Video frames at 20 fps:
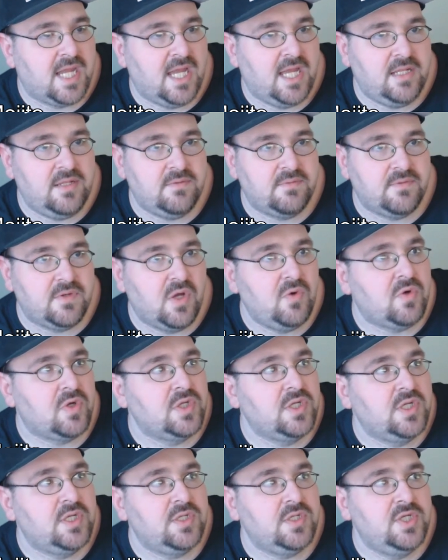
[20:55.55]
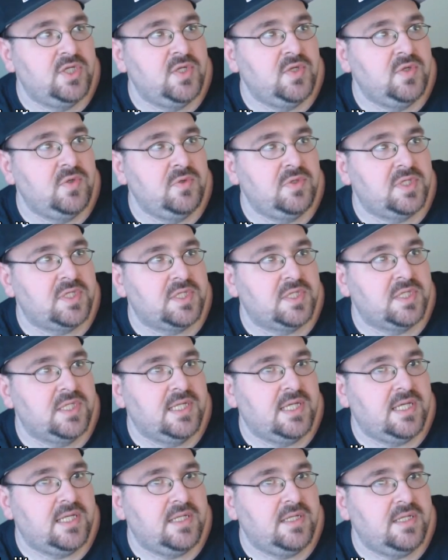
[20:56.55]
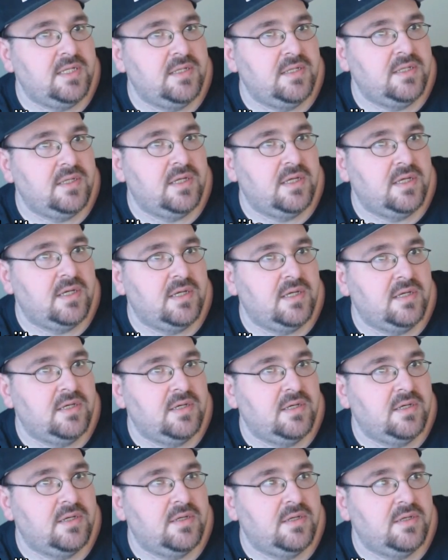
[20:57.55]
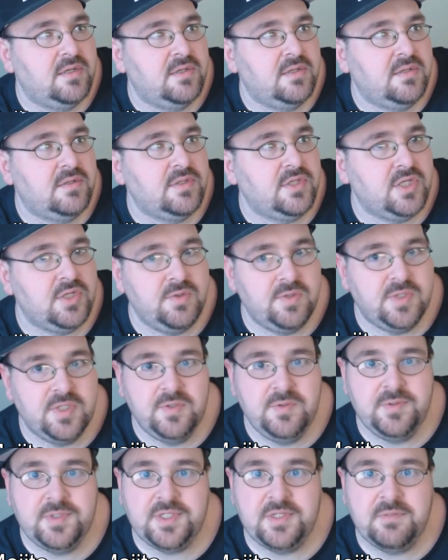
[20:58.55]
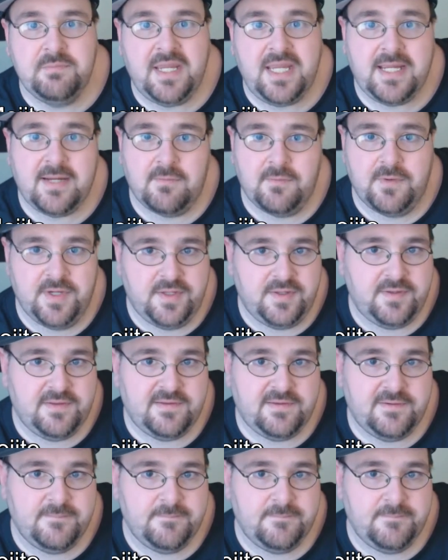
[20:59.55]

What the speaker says: kind of coconut juice that you use to bake with.